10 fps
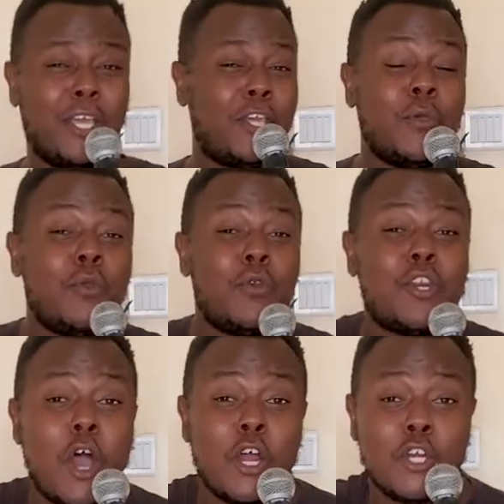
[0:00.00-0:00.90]
You do
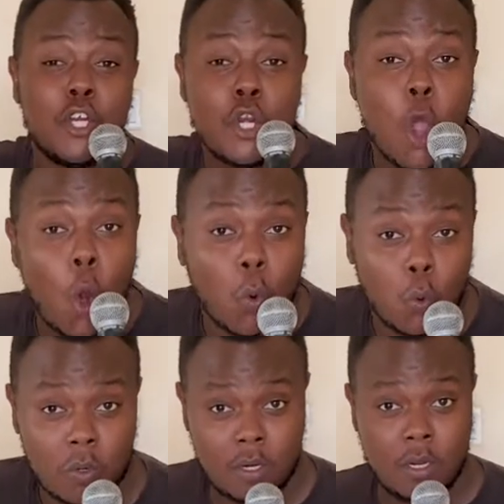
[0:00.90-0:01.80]
not know
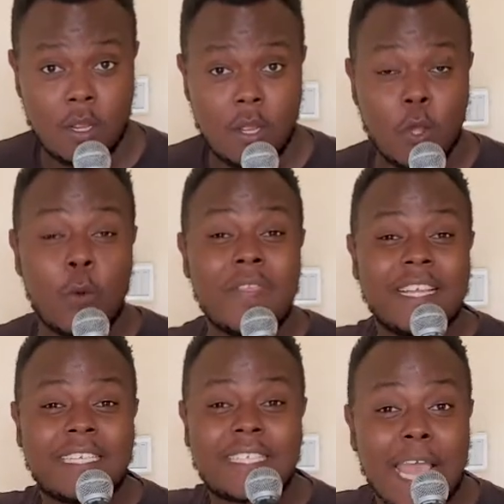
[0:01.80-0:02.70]
when
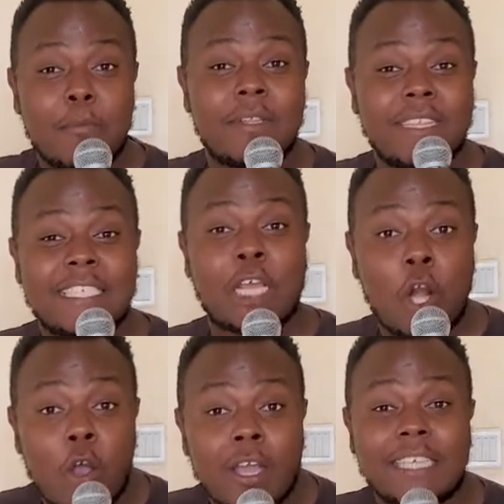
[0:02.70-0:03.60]
the time on this
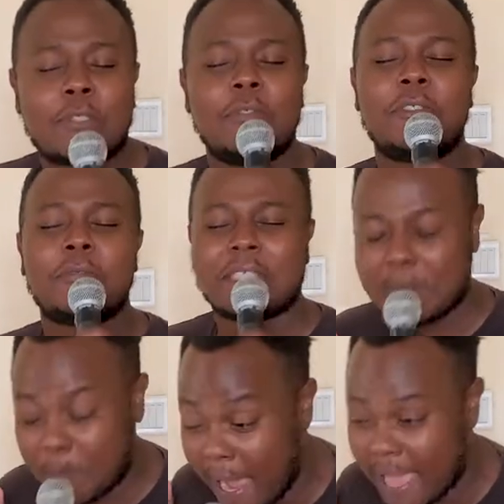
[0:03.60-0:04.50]
clock is going to
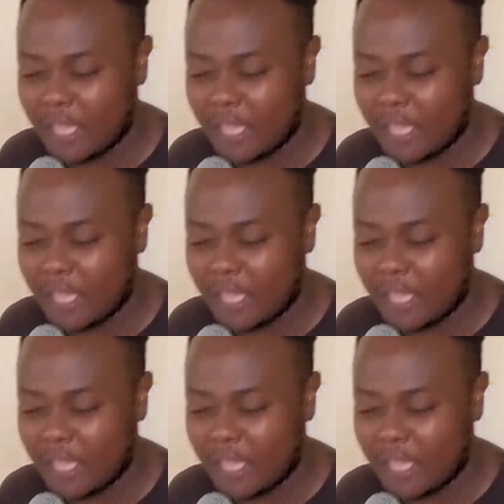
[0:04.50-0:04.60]
expire.